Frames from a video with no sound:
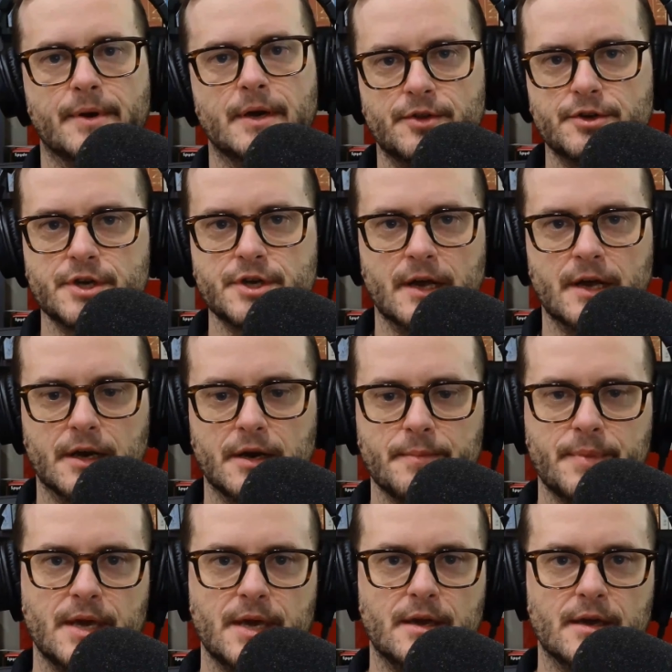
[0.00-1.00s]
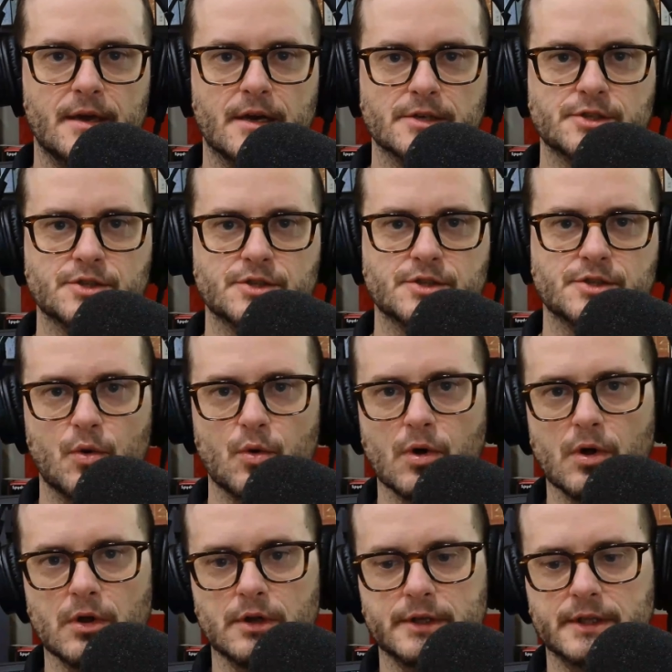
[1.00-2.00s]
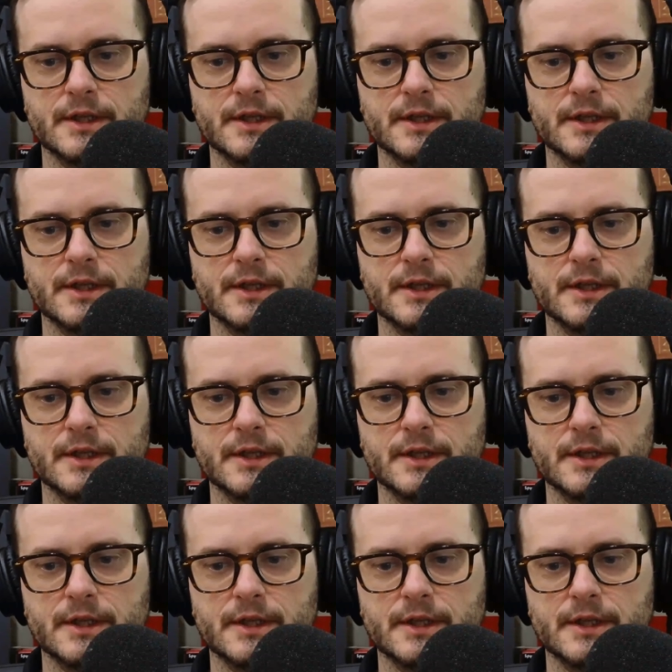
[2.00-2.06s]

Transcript: There's not going to be a school,